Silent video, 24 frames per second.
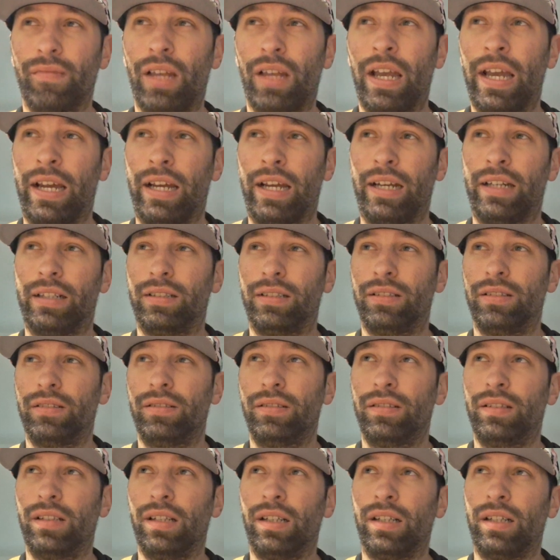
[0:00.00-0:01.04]
and
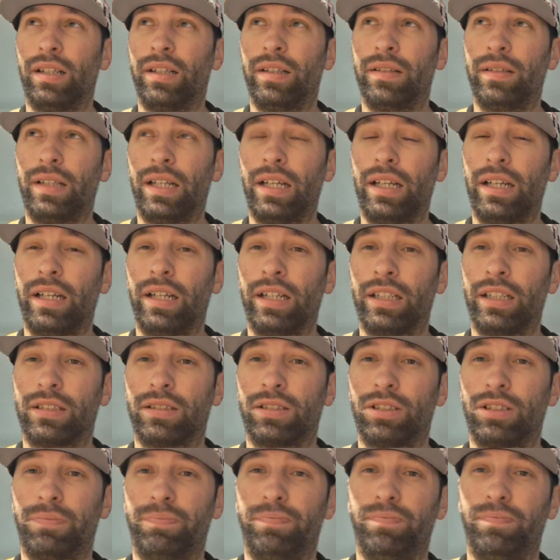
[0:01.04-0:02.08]
the
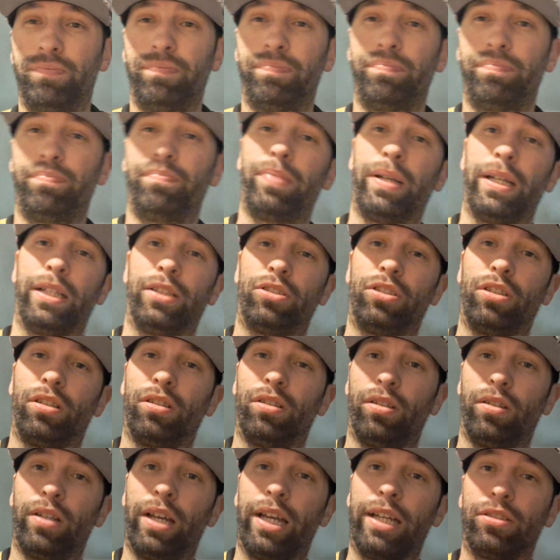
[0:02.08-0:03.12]
expansion
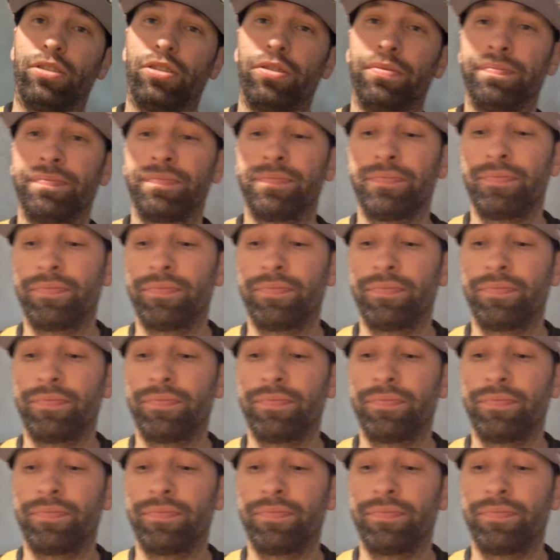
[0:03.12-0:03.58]
of the lights.